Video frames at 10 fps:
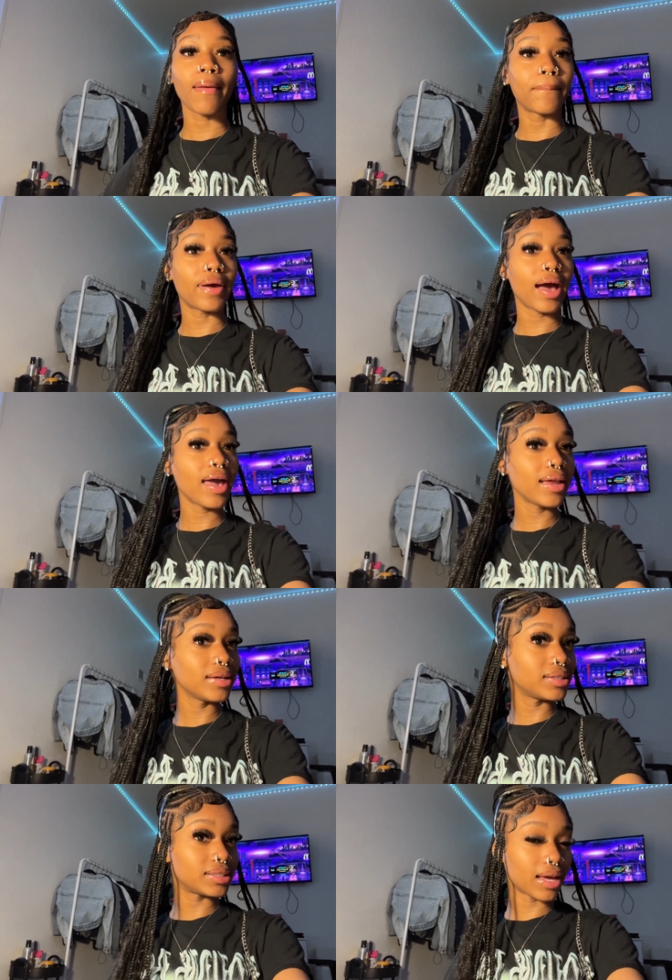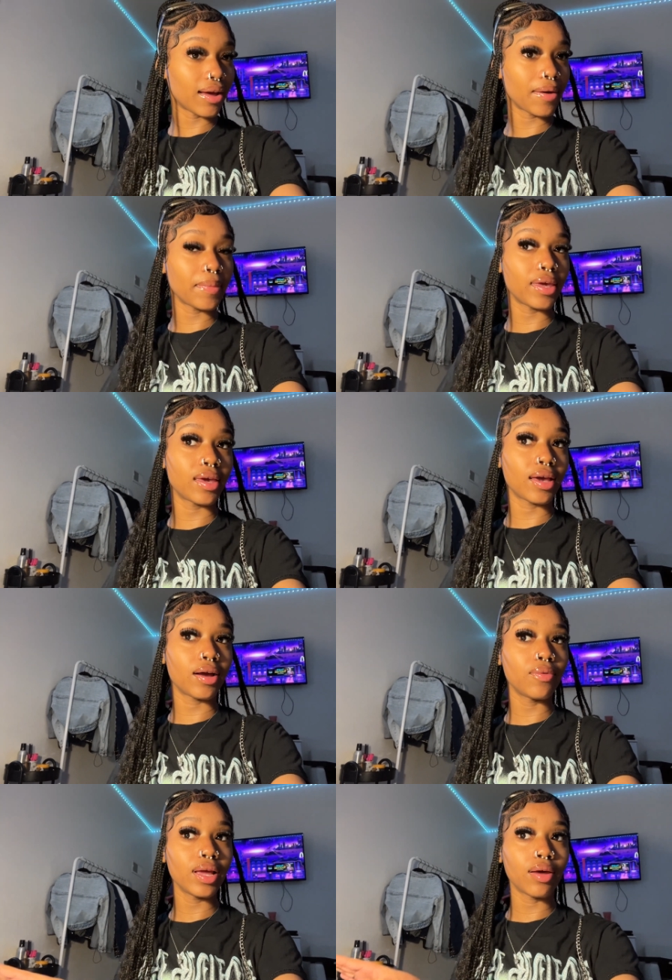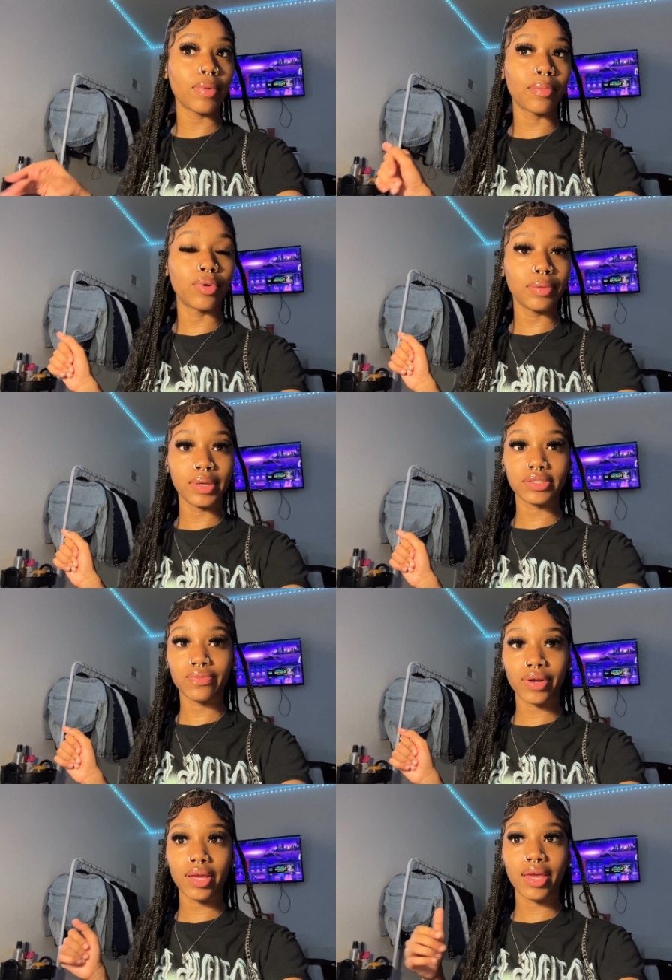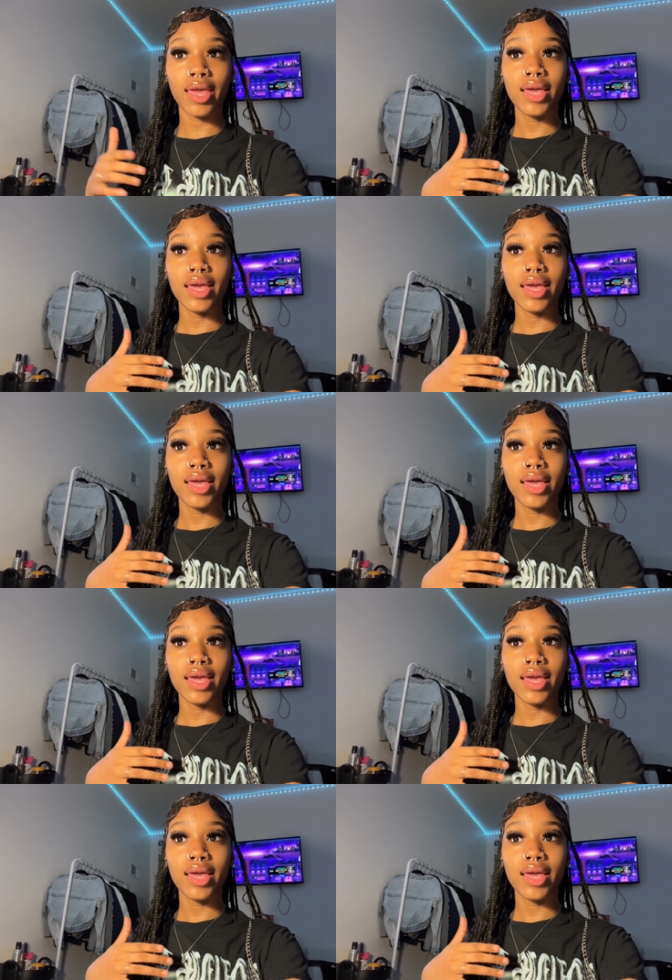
but i had a good time and i'm waiting on my boy best friend